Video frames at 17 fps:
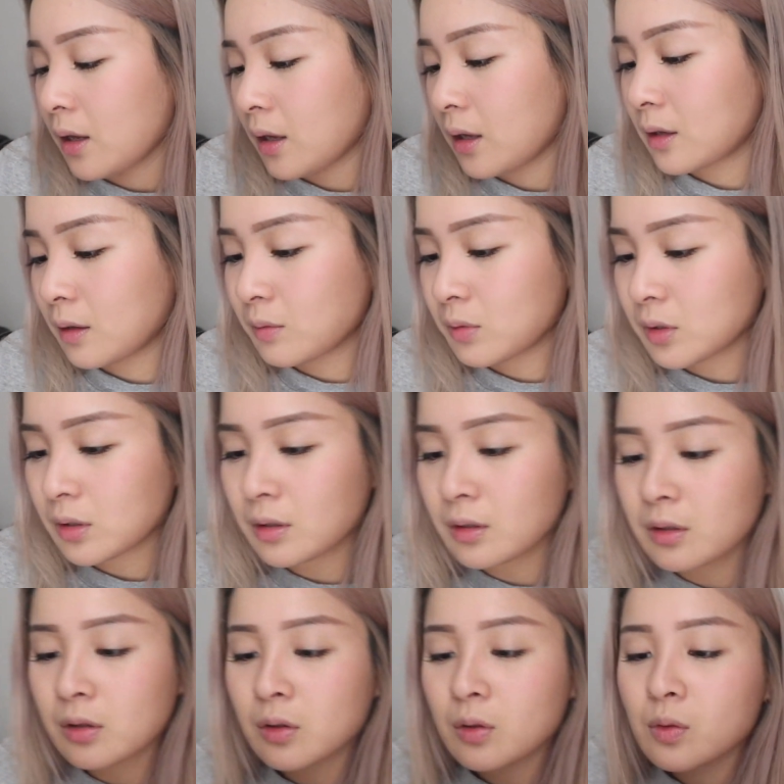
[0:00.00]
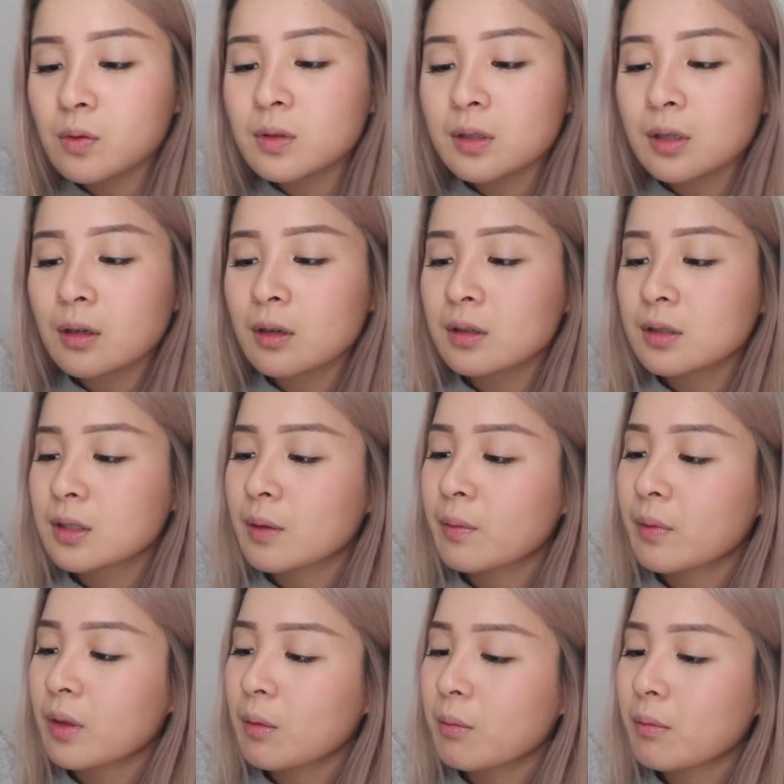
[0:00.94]
And I'm just going to use
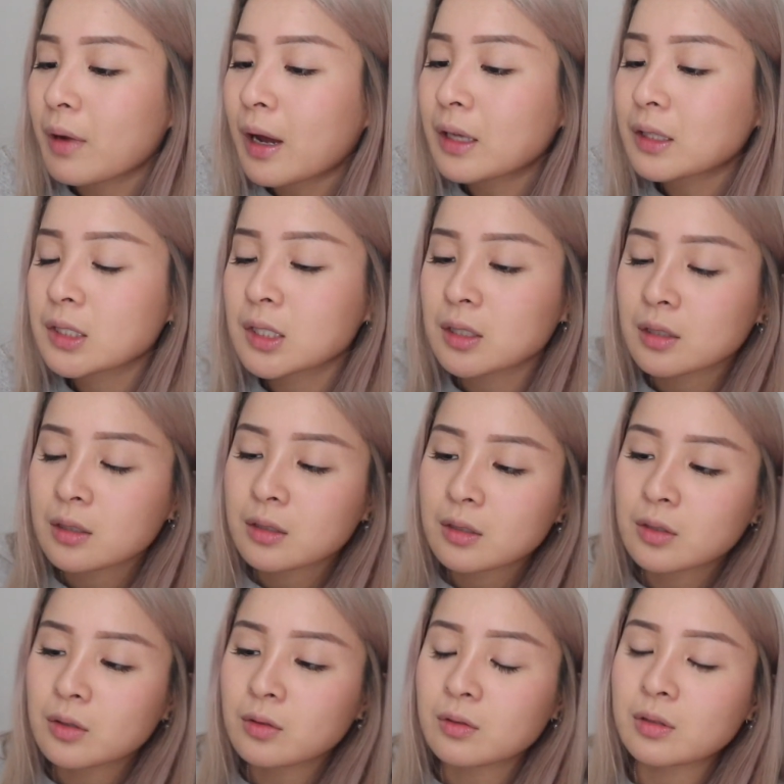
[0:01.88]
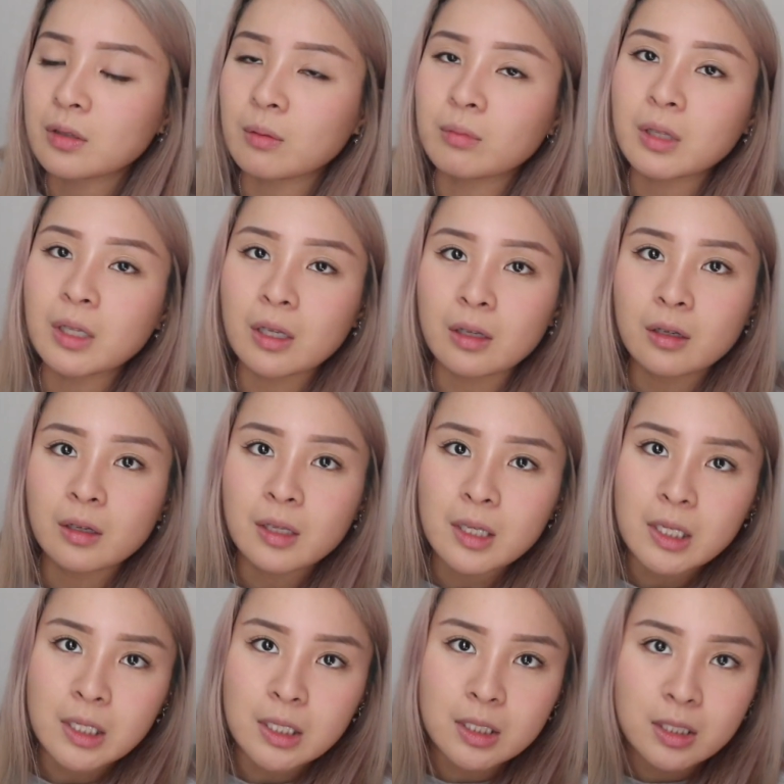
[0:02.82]
some of the mattes to do something
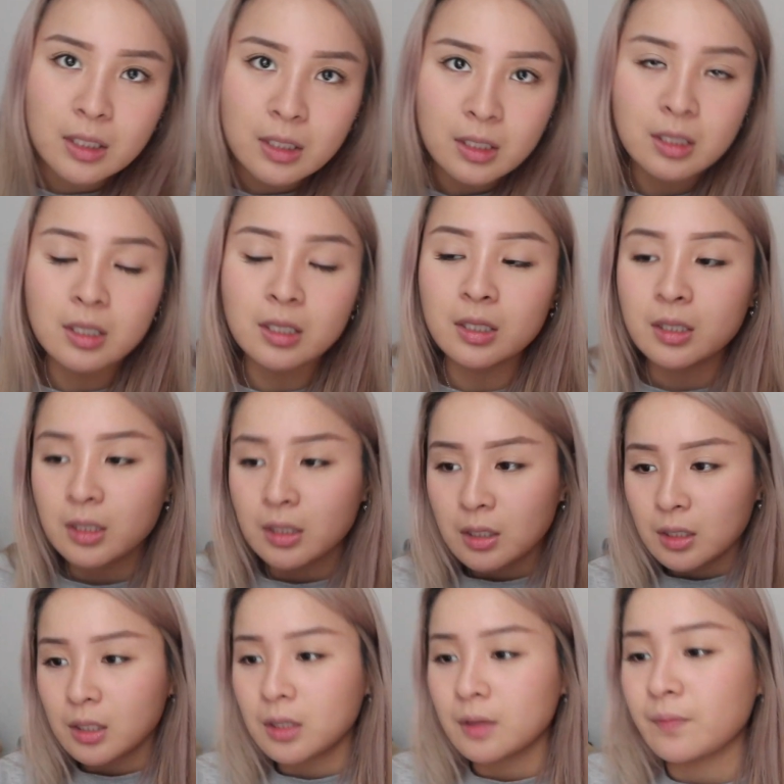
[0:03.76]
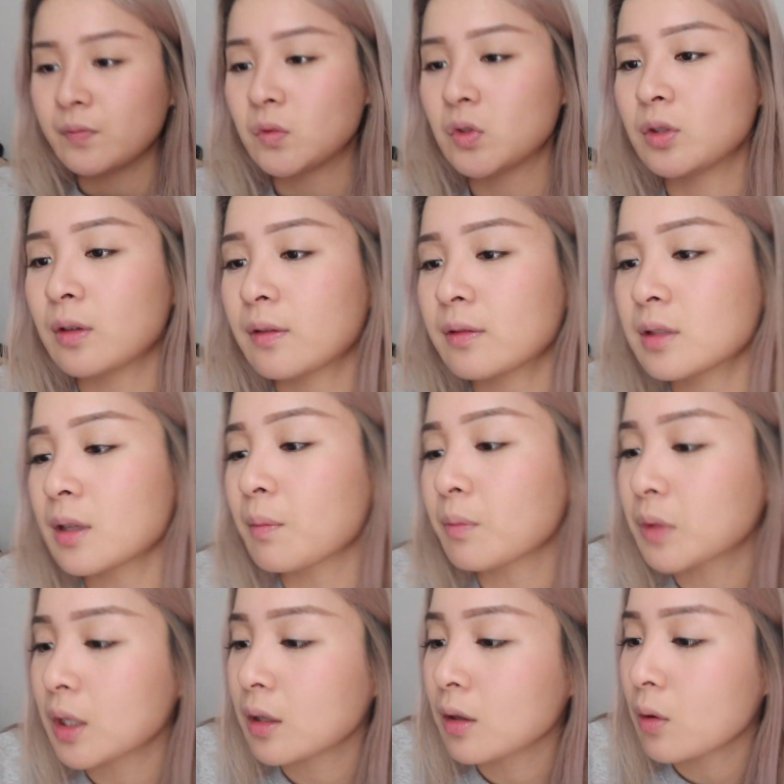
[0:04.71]
easy. So
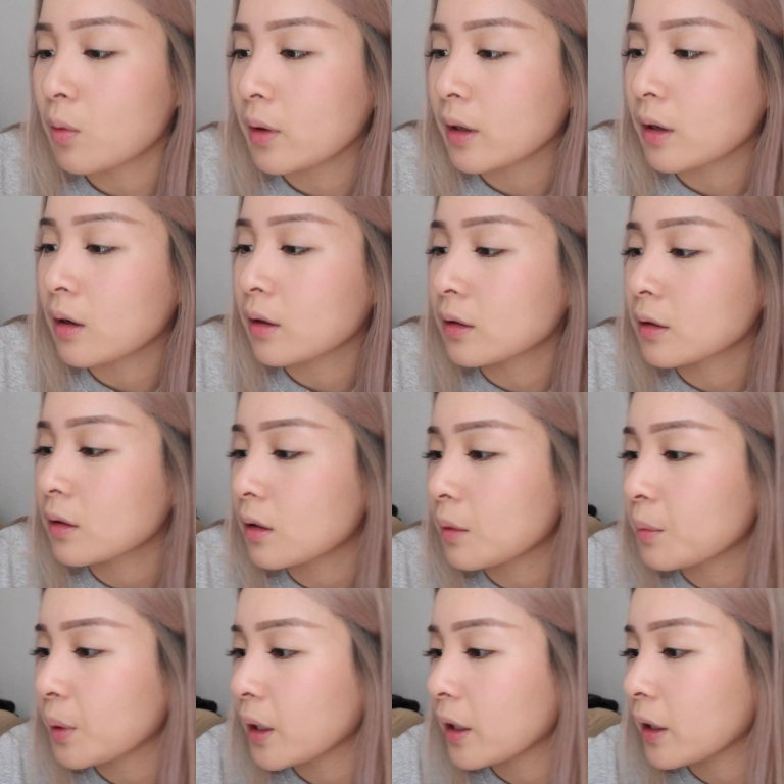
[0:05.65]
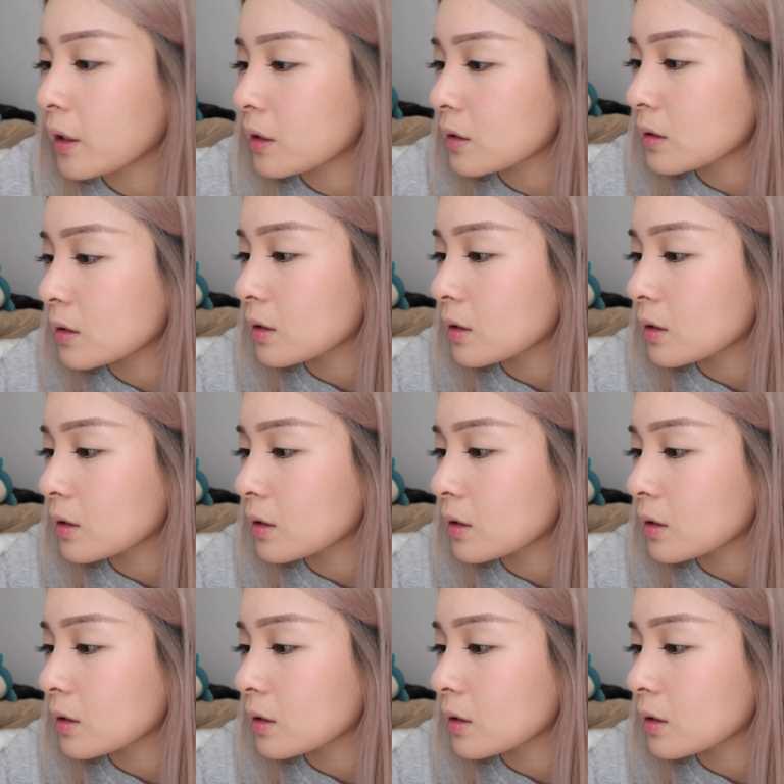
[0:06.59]
something going on my eyes.